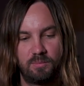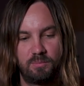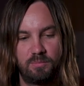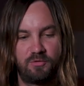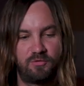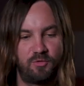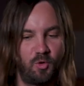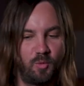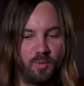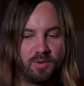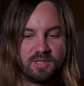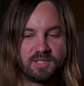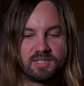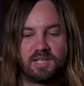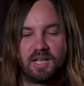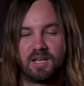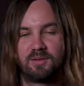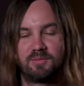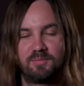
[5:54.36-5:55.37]

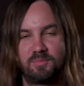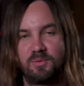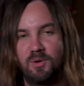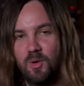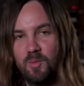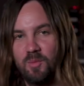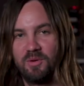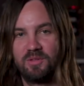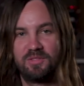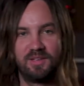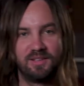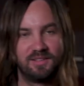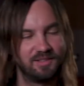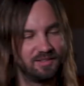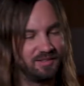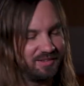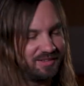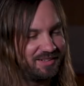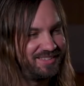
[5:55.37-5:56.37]
performance, like promo thing
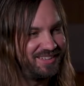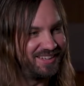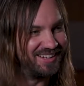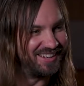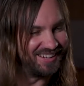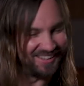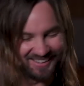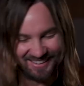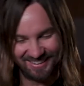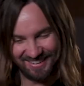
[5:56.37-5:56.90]
to do. You know?